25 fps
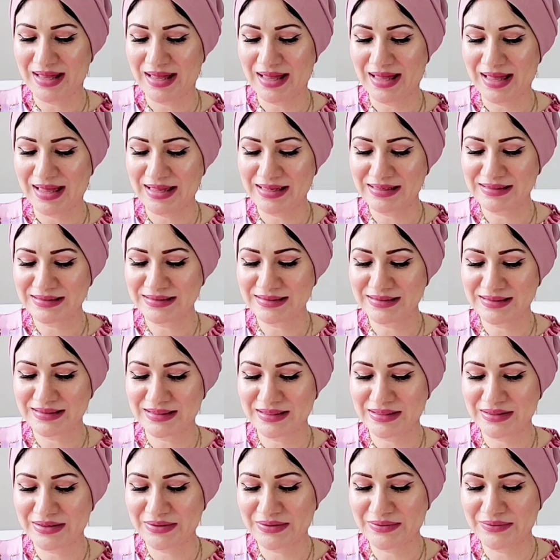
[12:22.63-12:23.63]
and
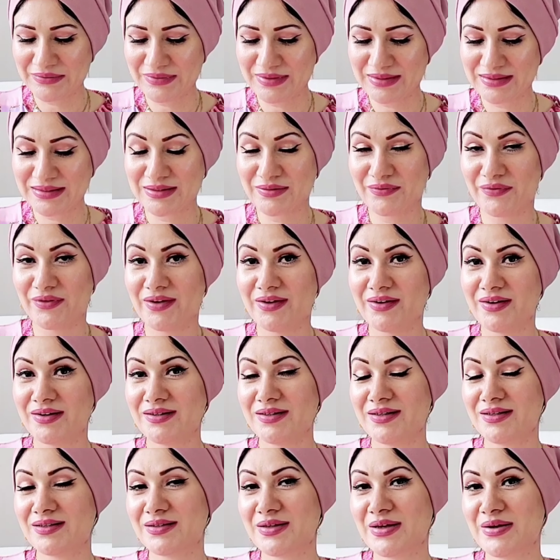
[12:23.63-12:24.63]
this
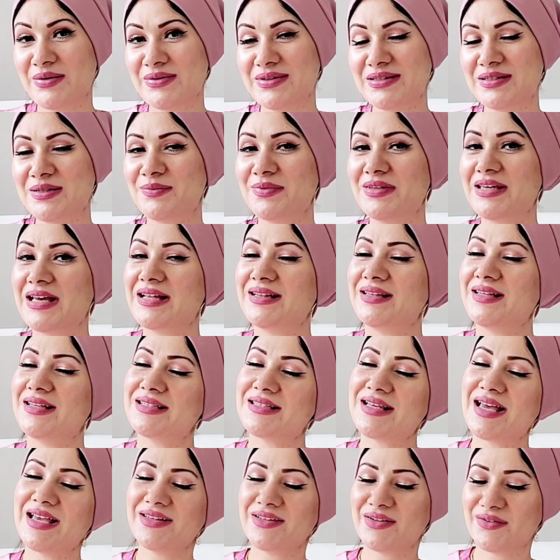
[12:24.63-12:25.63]
fragrance is going to be a
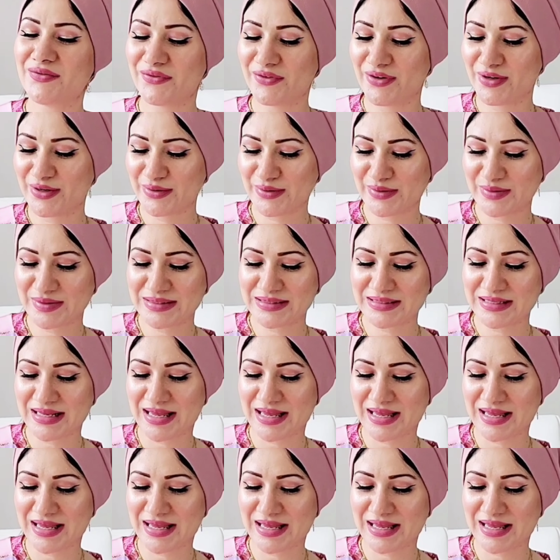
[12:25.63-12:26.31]
designer fragrance,